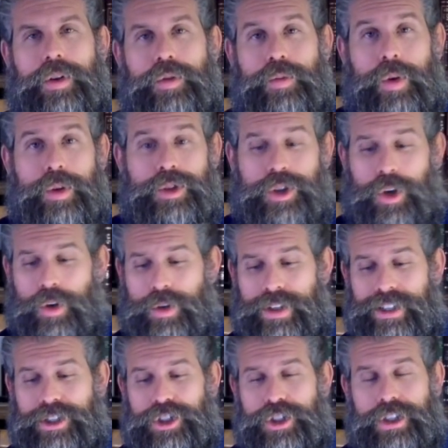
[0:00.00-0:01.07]
Rosh
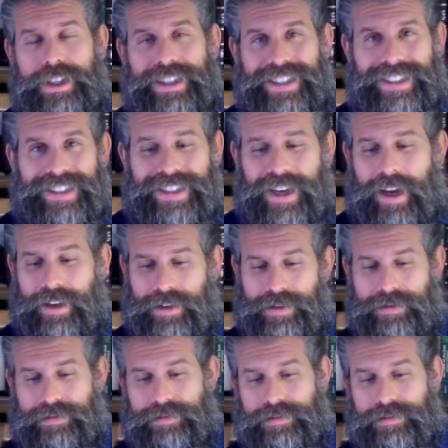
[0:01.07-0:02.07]
Chodesh Nisan.